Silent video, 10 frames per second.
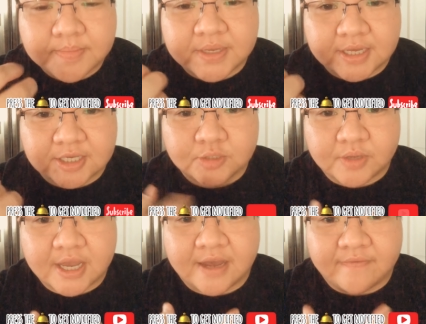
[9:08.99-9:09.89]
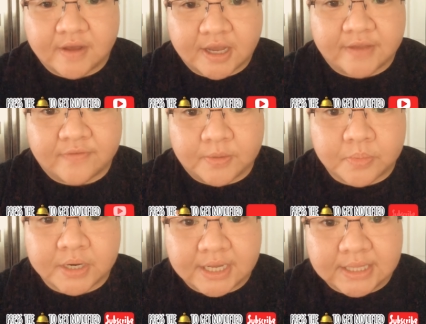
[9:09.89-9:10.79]
Because we have a high
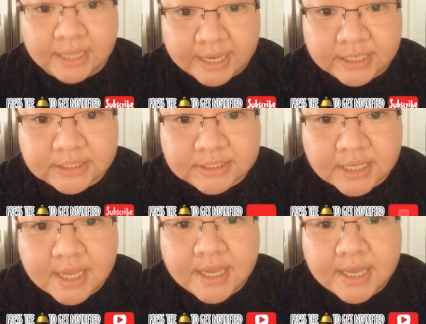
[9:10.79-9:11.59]
vibrating light.